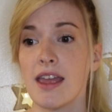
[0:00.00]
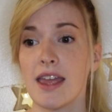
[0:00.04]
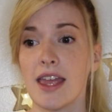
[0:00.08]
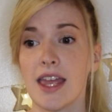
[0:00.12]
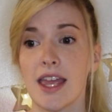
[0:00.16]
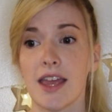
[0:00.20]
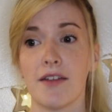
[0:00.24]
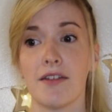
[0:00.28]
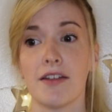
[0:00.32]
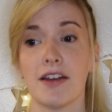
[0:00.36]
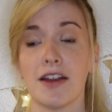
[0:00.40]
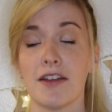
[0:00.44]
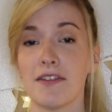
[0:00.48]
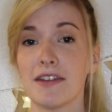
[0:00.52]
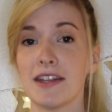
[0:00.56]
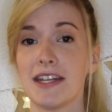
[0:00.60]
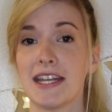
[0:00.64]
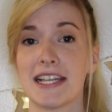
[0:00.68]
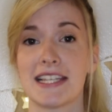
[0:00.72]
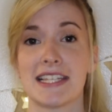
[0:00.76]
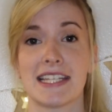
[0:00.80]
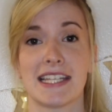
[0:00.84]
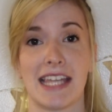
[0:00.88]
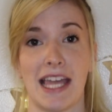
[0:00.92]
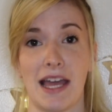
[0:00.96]
even if it
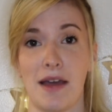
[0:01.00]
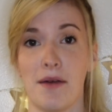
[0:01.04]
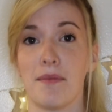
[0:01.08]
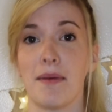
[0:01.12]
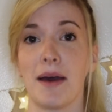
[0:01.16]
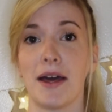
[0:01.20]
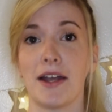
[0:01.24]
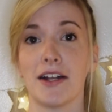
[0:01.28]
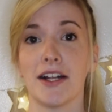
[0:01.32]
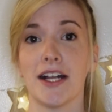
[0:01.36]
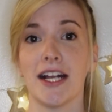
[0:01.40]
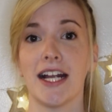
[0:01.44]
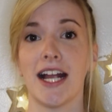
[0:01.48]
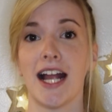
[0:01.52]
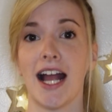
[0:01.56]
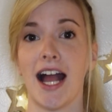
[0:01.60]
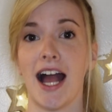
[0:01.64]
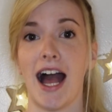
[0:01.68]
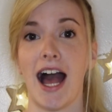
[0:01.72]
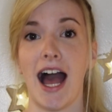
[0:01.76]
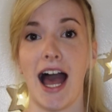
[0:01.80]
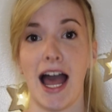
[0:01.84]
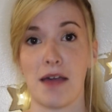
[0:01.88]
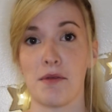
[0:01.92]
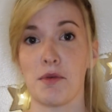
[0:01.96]
doesn't get better,
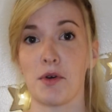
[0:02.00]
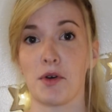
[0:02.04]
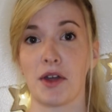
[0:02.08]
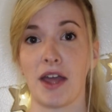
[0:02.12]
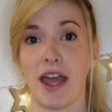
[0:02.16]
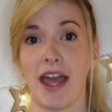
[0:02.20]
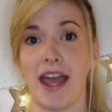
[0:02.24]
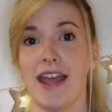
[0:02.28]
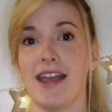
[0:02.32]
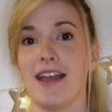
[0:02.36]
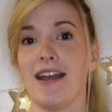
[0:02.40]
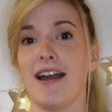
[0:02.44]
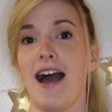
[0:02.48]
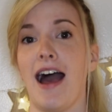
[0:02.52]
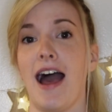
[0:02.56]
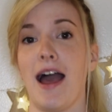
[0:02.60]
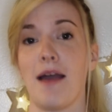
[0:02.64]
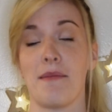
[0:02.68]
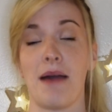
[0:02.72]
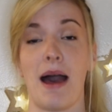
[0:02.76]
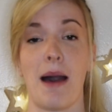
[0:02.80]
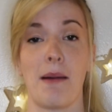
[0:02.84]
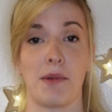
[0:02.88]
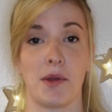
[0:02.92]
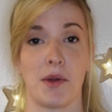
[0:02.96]
I'm okay,
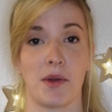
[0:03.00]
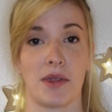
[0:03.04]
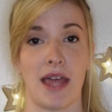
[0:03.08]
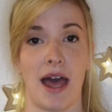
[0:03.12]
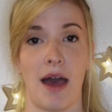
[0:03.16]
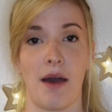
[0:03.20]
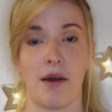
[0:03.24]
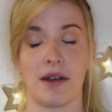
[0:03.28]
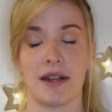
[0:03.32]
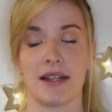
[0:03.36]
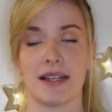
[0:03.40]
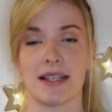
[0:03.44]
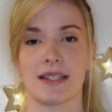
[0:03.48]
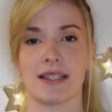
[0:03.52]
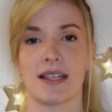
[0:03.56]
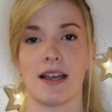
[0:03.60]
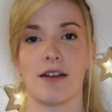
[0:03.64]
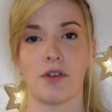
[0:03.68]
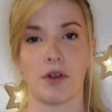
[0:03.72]
I'm happy with how it is.